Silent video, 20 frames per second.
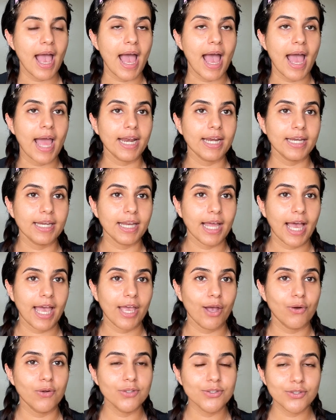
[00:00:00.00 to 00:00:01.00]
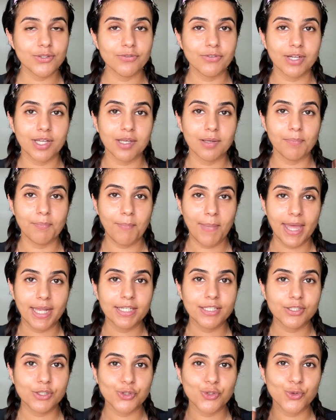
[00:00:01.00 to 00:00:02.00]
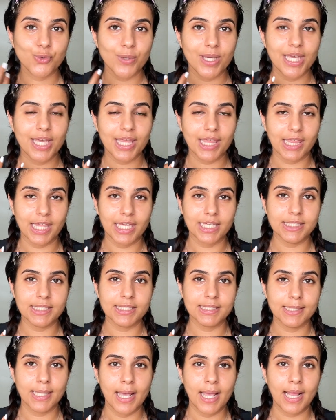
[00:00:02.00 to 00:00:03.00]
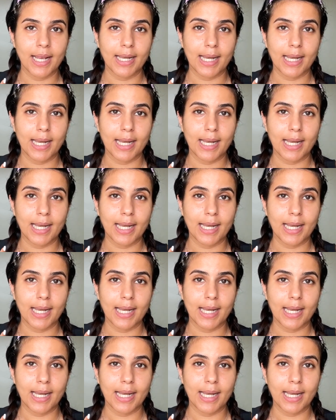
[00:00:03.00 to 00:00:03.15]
and I also recommend doing this